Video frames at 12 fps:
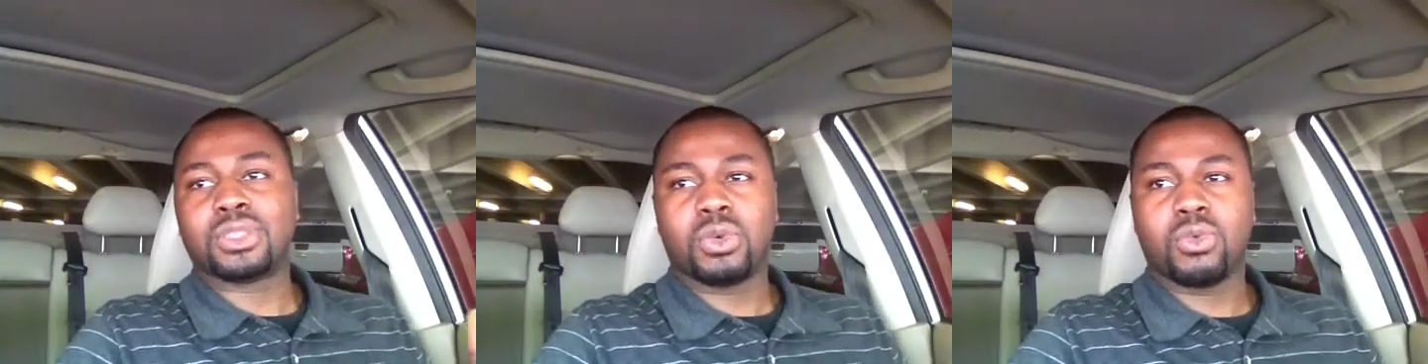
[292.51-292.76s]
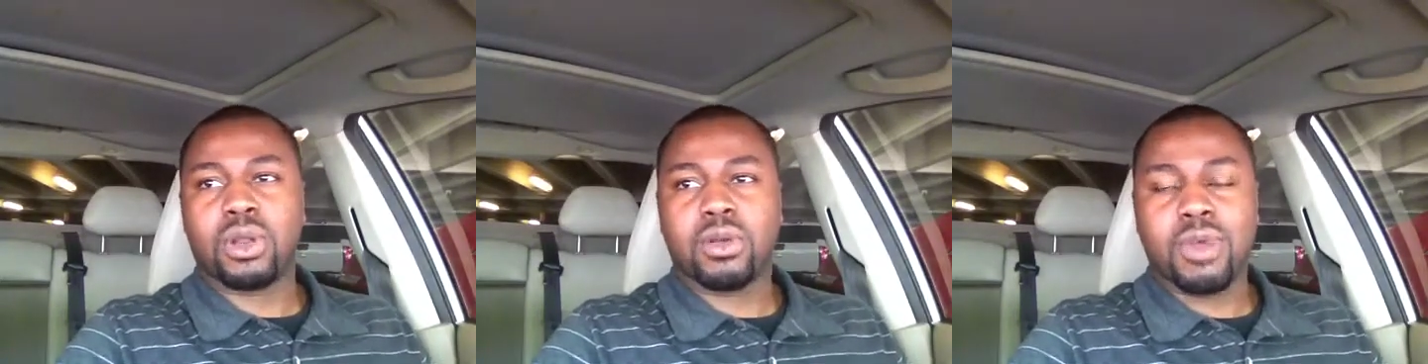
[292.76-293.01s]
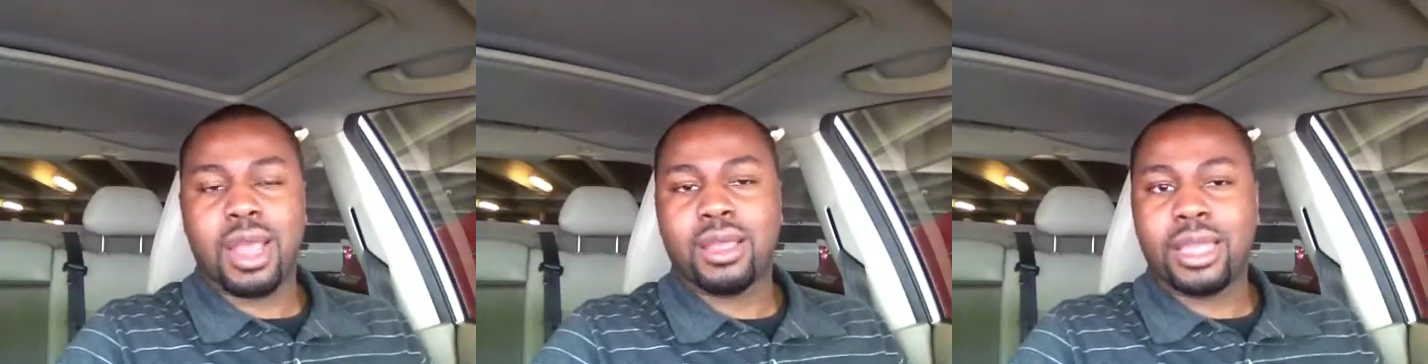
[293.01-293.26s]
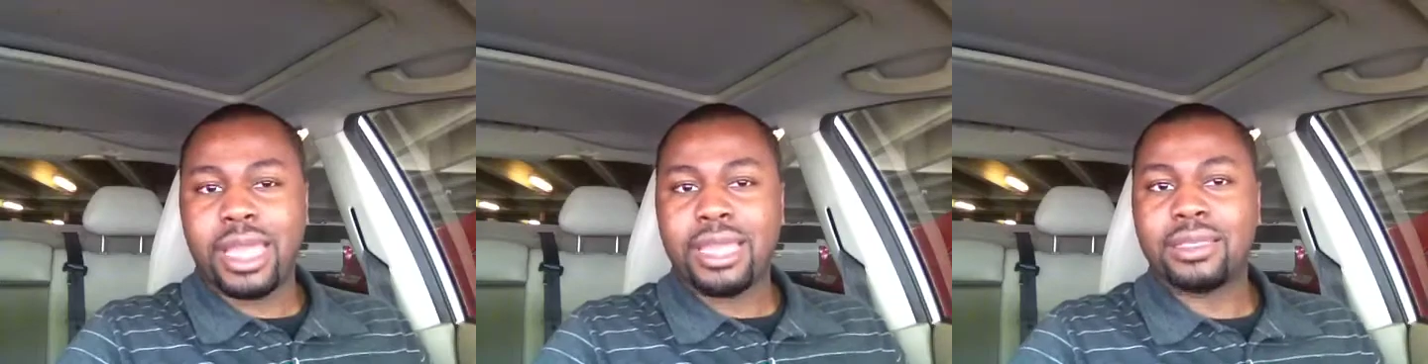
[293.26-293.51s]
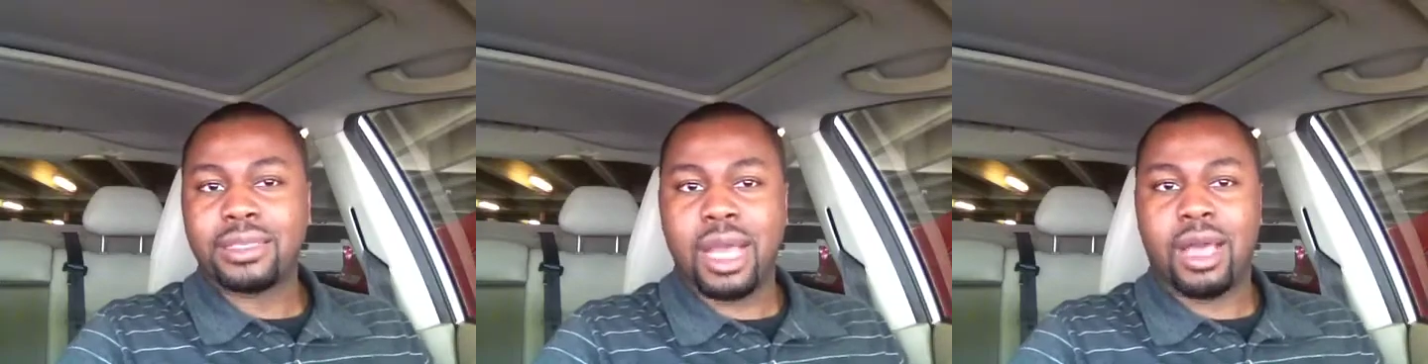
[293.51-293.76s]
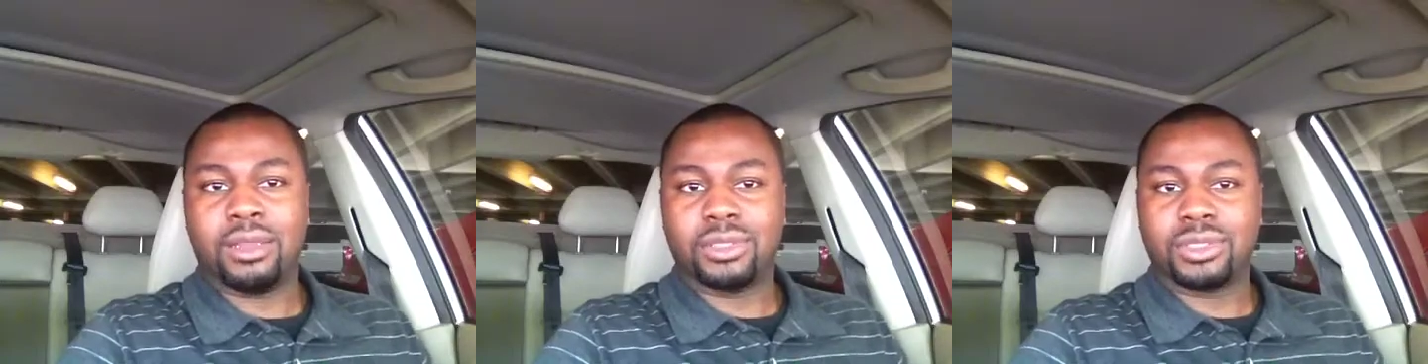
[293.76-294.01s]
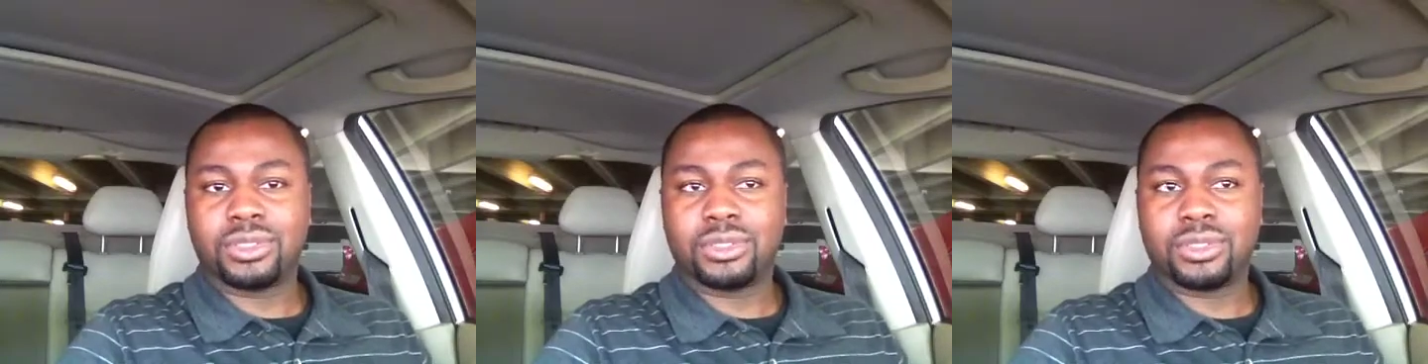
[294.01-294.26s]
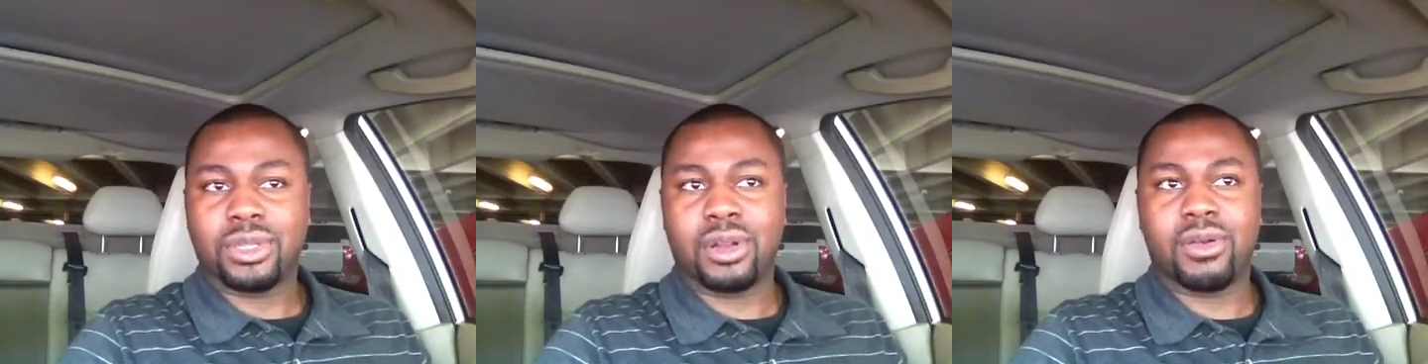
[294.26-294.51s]
somewhere around $8.
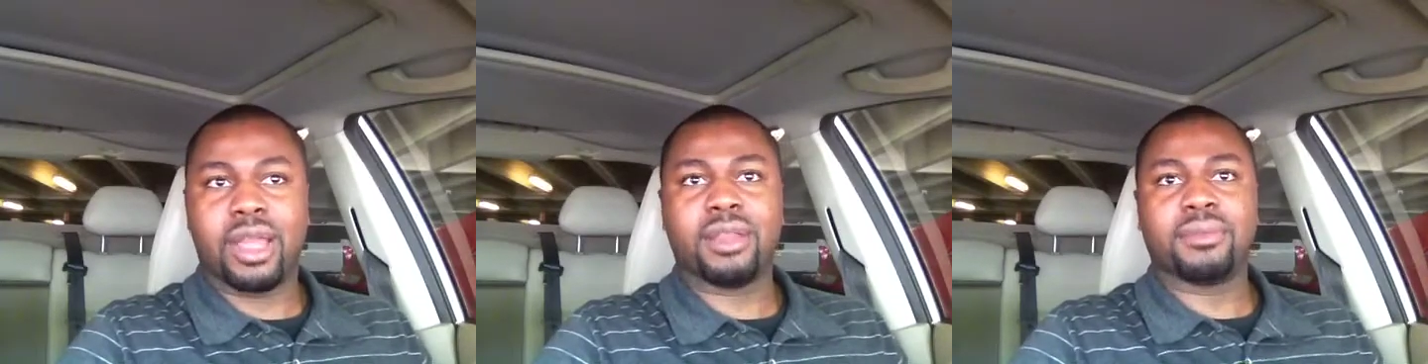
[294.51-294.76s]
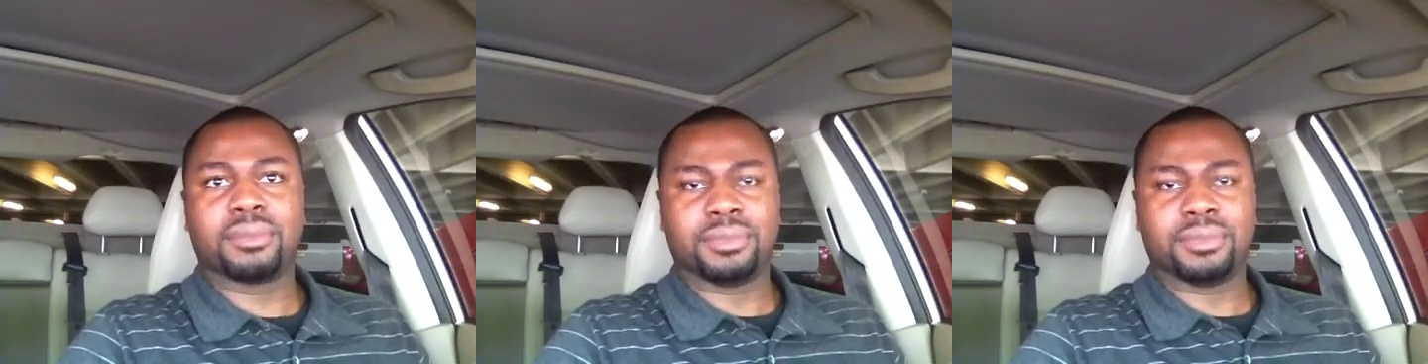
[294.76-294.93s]
All right.